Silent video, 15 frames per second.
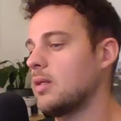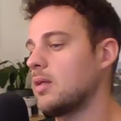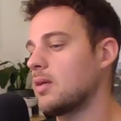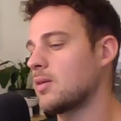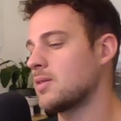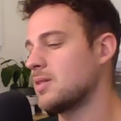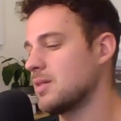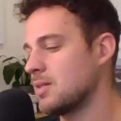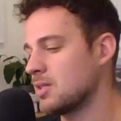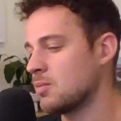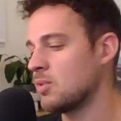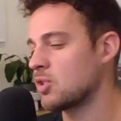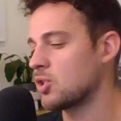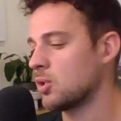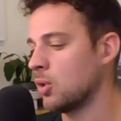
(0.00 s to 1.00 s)
because this is a
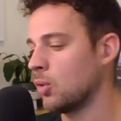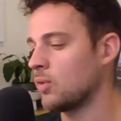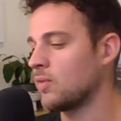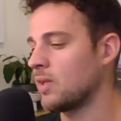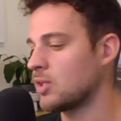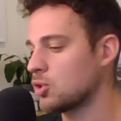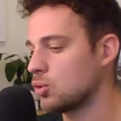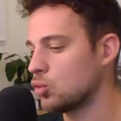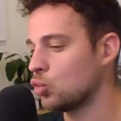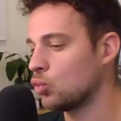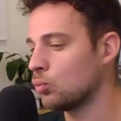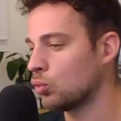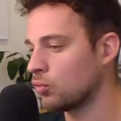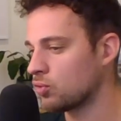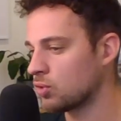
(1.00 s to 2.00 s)
bit slow. It takes 2
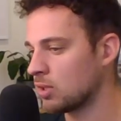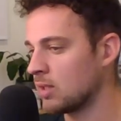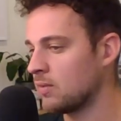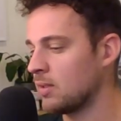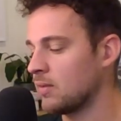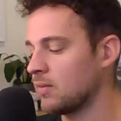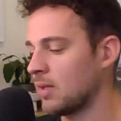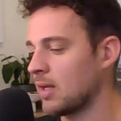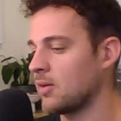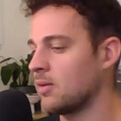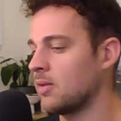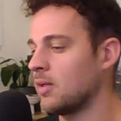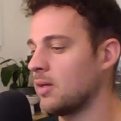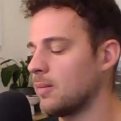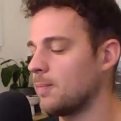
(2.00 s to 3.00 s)
moves to get the attacker
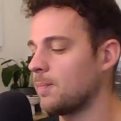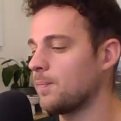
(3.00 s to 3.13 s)
there.